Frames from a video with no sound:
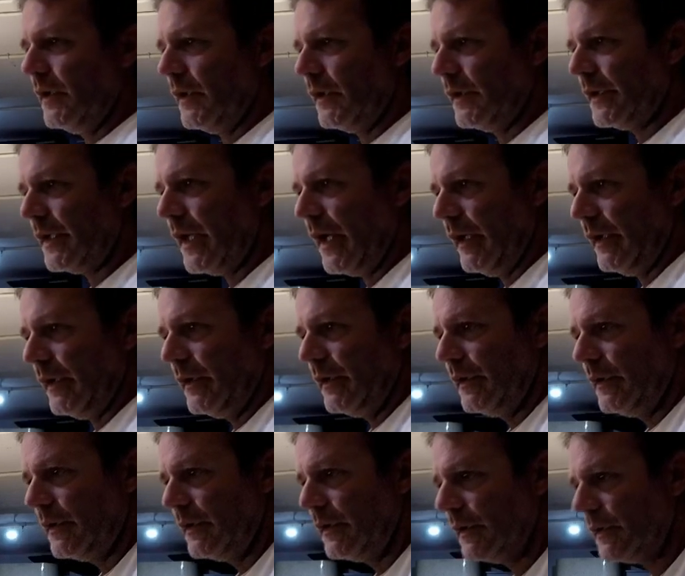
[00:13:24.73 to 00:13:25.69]
Okay,
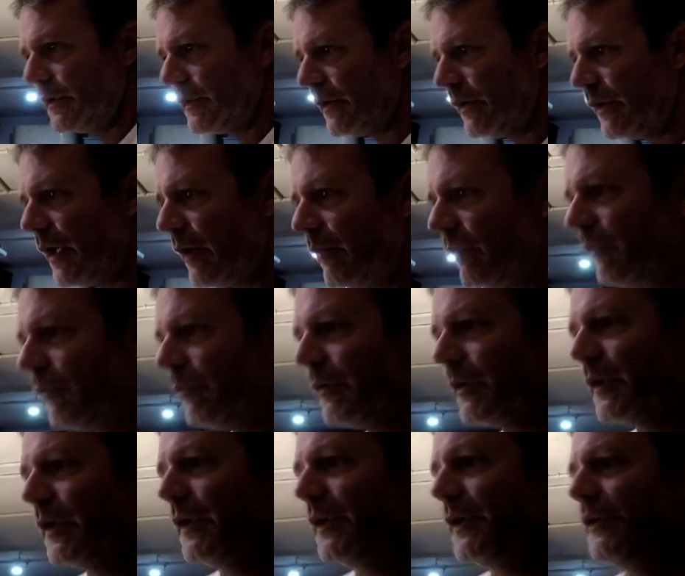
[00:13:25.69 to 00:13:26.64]
so now what we're
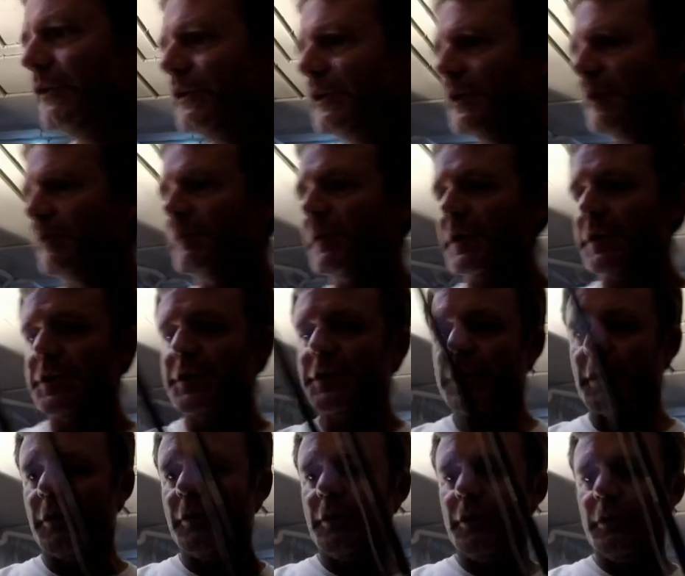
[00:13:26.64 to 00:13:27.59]
gonna do is I'm gonna
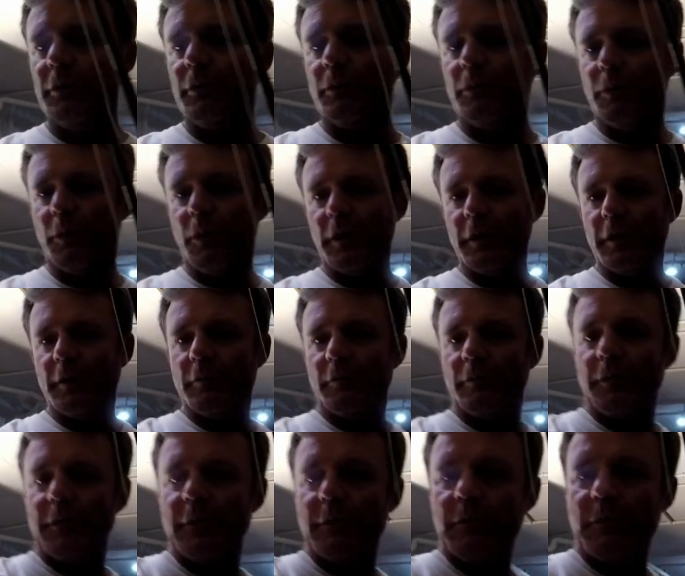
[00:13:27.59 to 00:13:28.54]
show you what
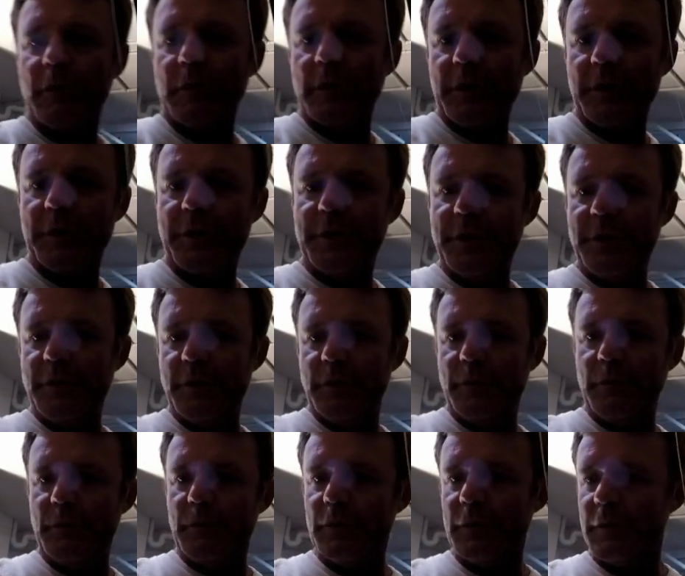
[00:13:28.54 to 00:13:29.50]
you wanna
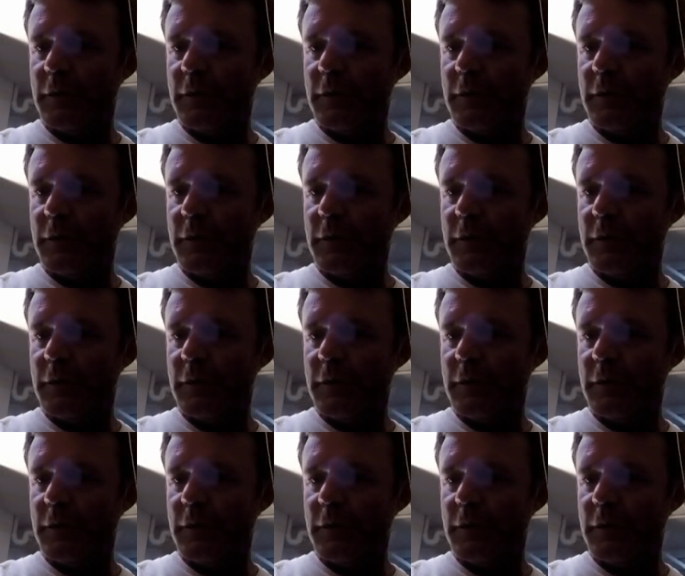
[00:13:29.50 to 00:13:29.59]
do